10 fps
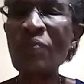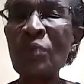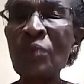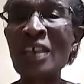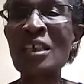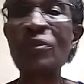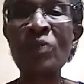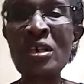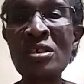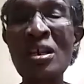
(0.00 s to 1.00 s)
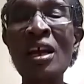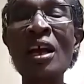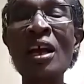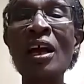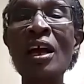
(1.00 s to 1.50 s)
except fish.
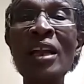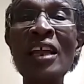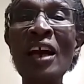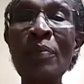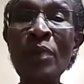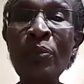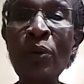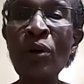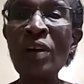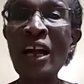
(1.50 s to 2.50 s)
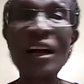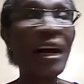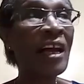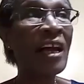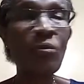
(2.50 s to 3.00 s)
But there are people, like I
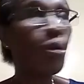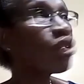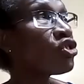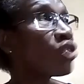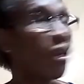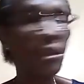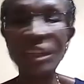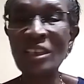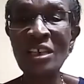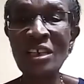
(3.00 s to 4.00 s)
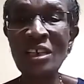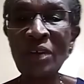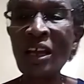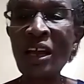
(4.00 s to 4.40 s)
have watched on the TV,